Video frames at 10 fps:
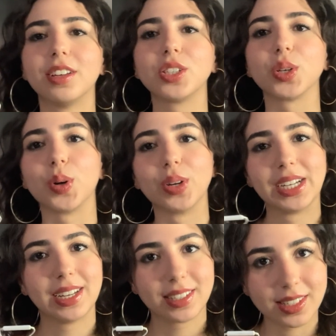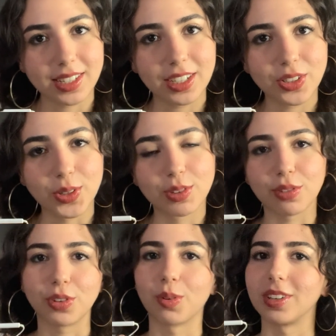So stay tuned
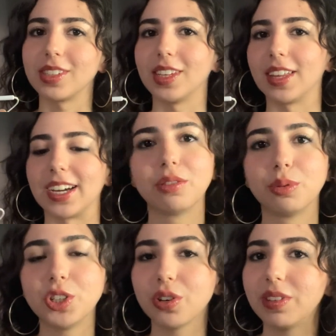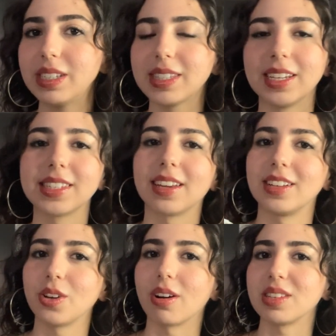if you want to see that. Which of these things that I
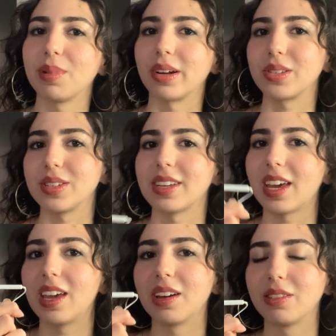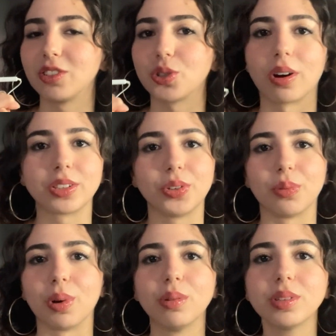talked about today shocked you the
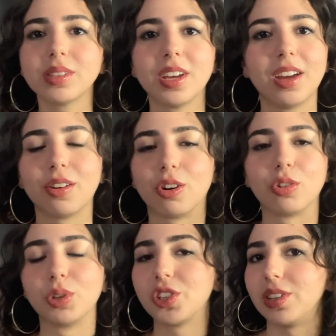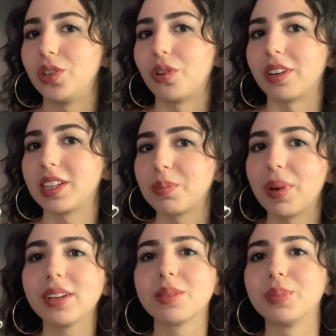most? Or which did you not
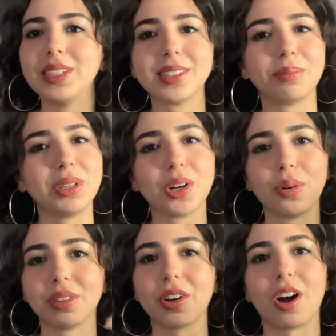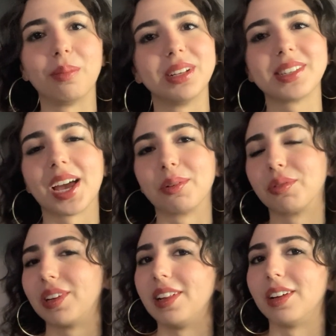expect? Please let me know in the comments. I
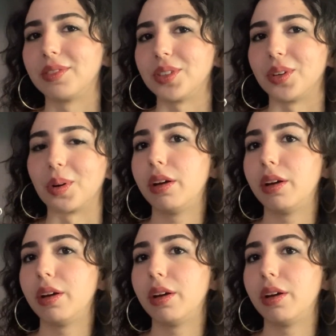would really love to know.